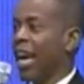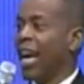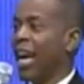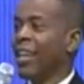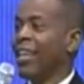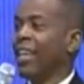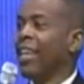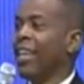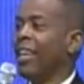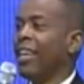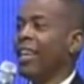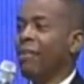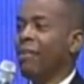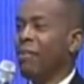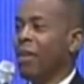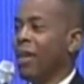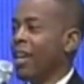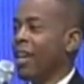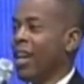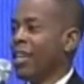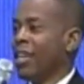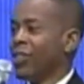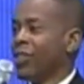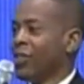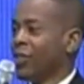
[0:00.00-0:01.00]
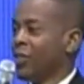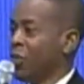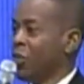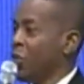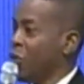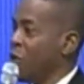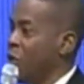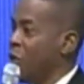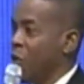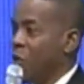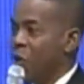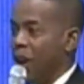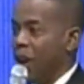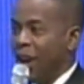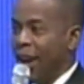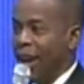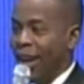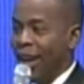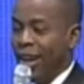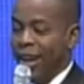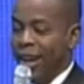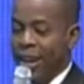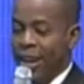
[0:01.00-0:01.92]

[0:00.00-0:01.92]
and eliminates no one.